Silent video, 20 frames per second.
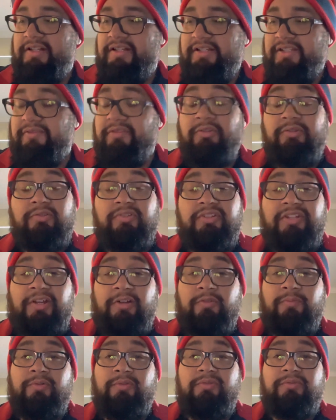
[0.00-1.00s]
They're
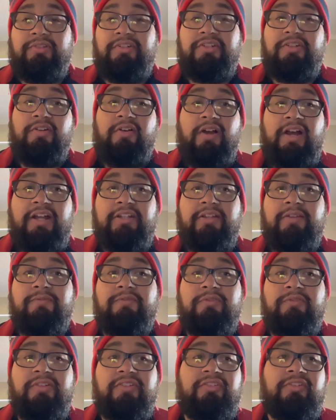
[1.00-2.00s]
terrible. I love
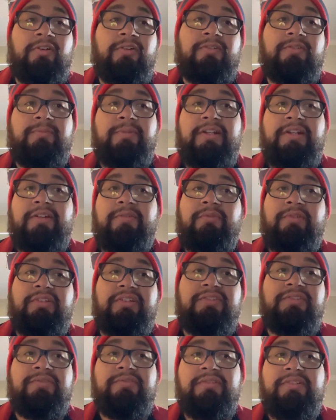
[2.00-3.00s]
U.S. soccer, man. I really
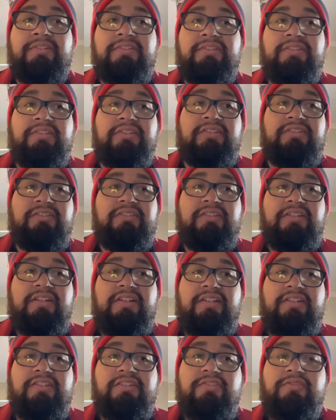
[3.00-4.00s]
do. It's
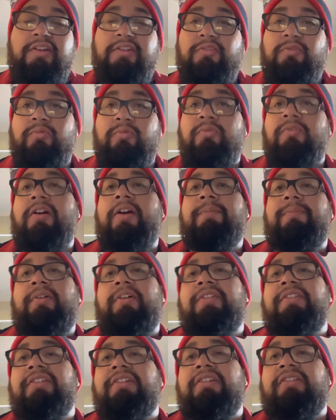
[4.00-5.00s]
I grew up
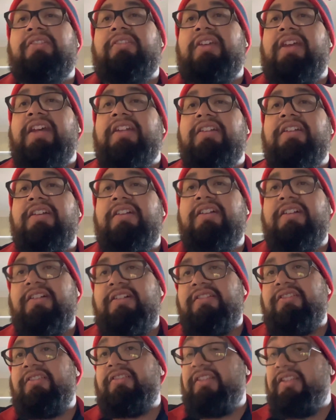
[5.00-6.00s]
on this. And
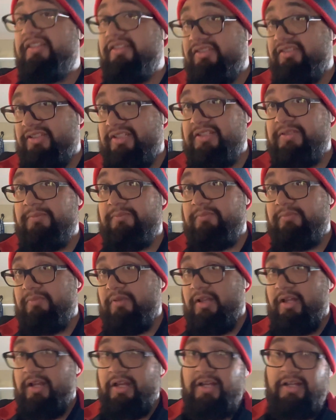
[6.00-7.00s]
to see this team
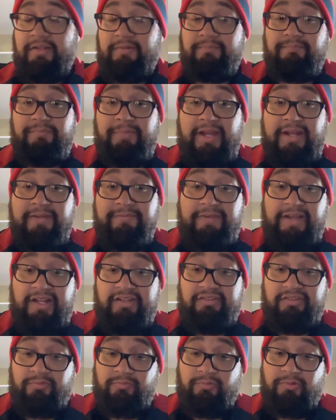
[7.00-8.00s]

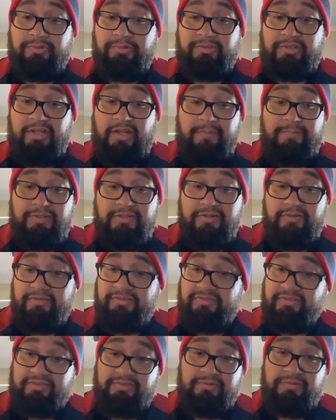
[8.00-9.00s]
advance in a World Cup,
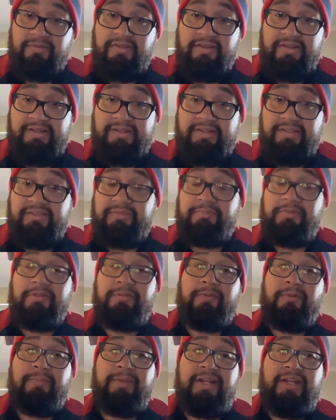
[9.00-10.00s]
it's
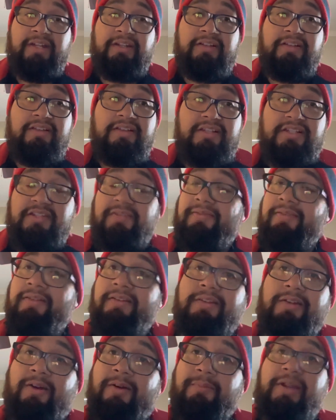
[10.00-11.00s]
beautiful, man. Even
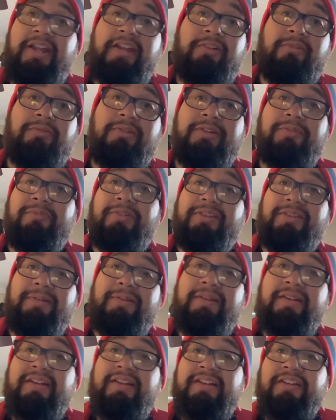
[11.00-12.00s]
though I'm angry with
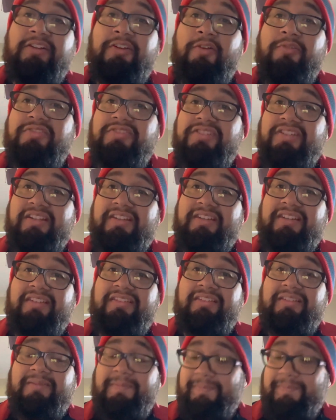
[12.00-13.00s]
the coach that this,